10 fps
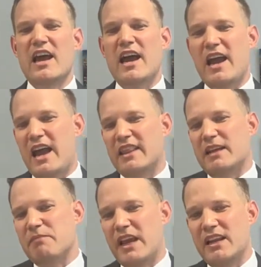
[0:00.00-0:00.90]
and
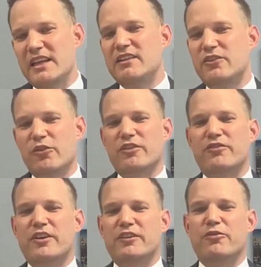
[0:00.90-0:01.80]
that may lead to a
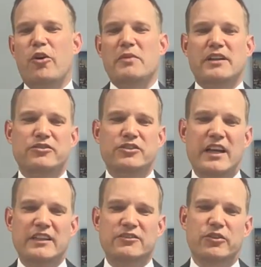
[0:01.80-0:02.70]
transformative
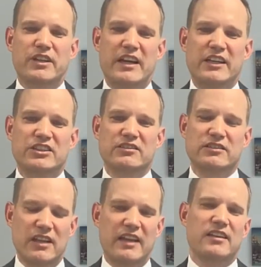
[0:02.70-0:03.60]
change for
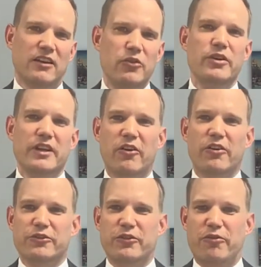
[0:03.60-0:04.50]
nations, and including
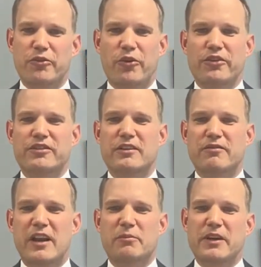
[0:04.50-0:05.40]
also, of course, the
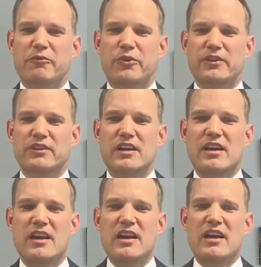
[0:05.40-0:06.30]
developing
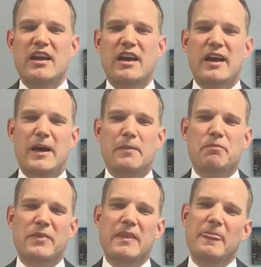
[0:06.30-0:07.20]

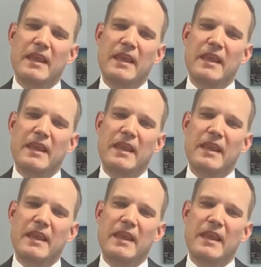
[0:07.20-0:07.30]
world.